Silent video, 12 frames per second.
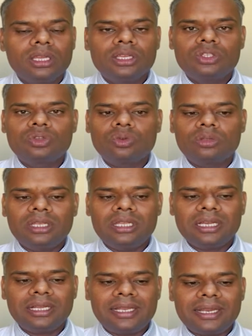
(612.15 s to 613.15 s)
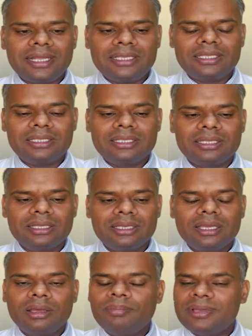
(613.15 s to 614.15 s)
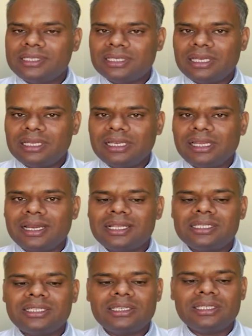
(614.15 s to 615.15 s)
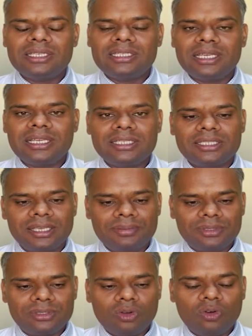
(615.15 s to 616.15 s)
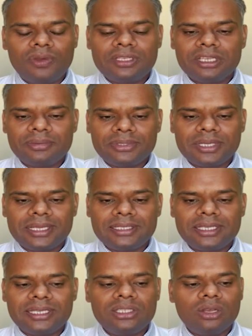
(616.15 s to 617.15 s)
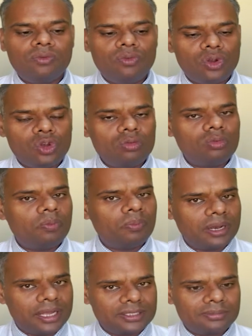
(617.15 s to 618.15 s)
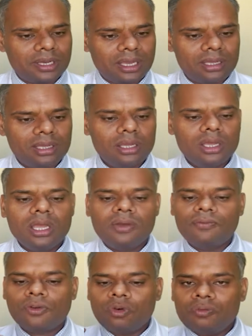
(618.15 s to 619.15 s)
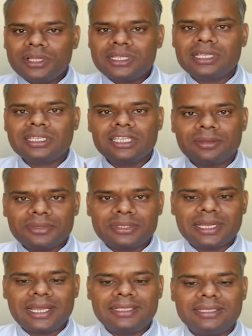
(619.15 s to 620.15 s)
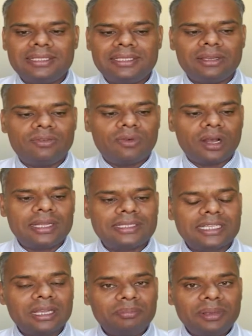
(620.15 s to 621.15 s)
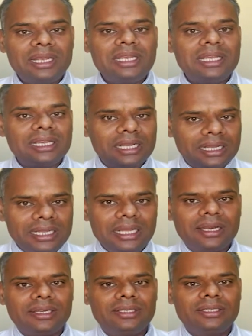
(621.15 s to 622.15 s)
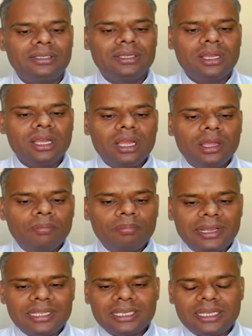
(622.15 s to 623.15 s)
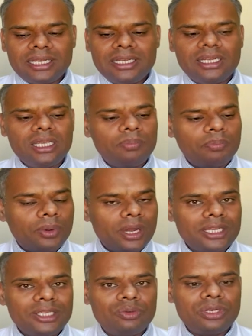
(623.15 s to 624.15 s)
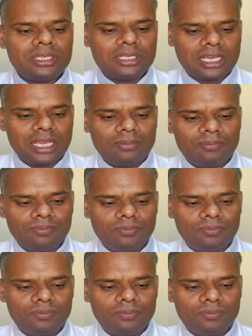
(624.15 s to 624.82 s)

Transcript: So in the clearance, basically clearance is of a substance is the volume of plasma from which the substance was completely cleared by the kidney per unit time.